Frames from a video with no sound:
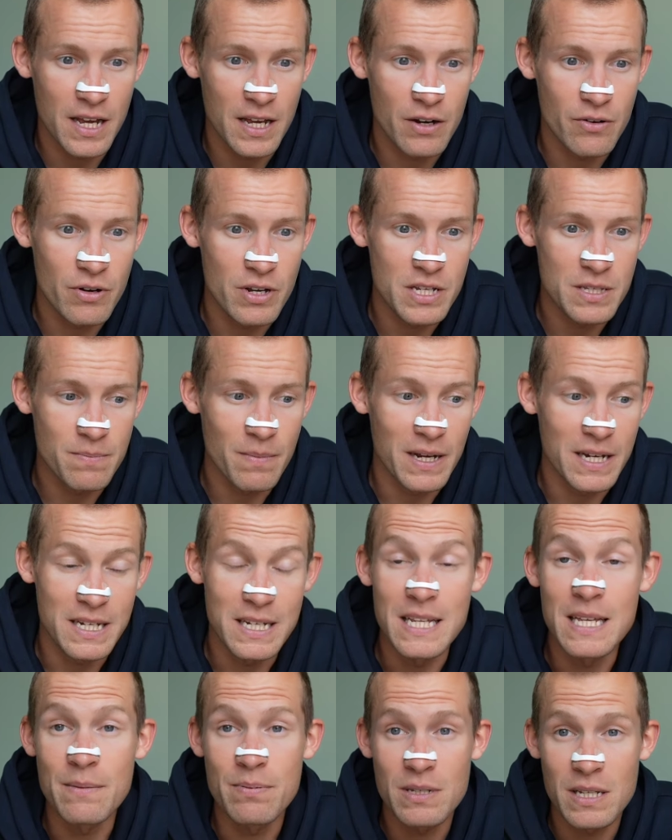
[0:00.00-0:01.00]
I increased my
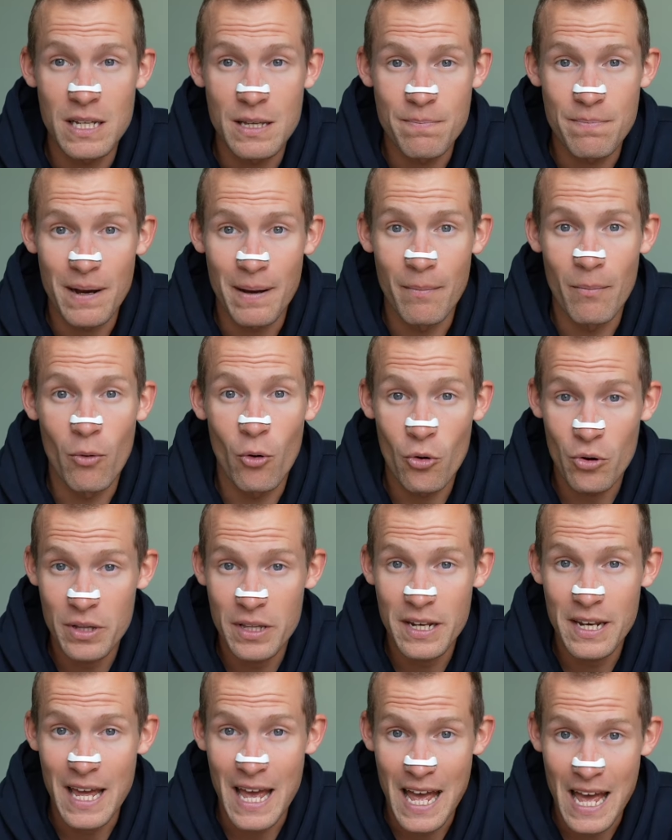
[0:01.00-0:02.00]
deep sleep by more
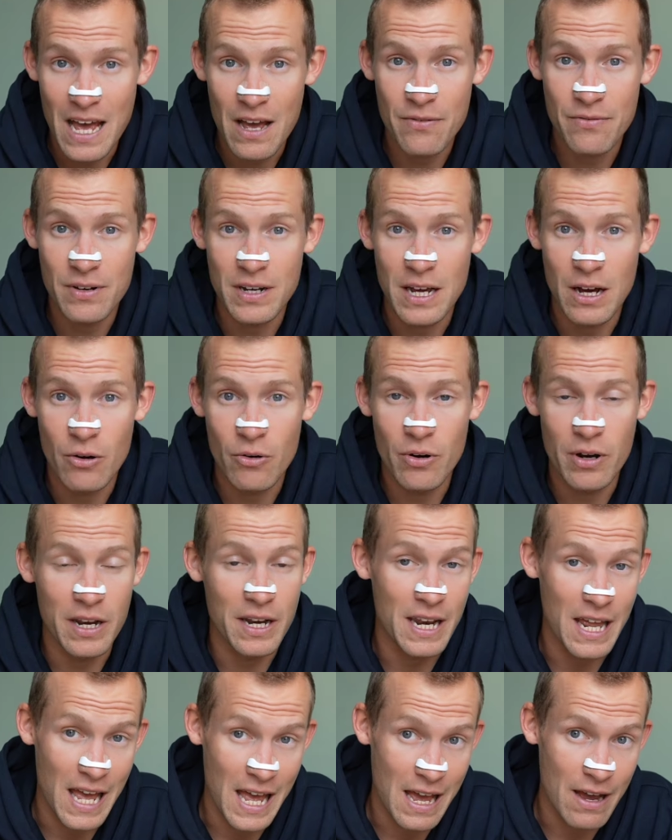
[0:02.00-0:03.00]
than half an hour
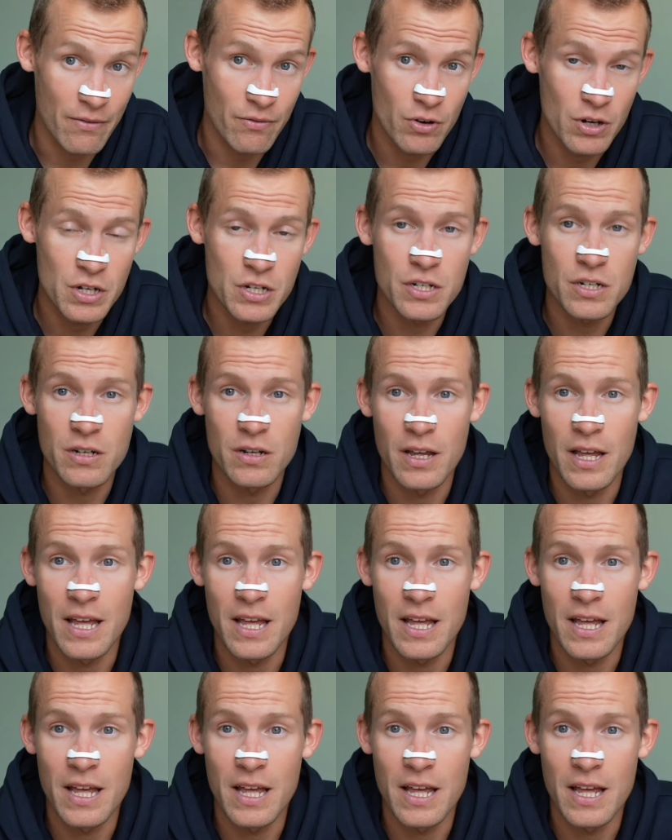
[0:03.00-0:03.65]
in average.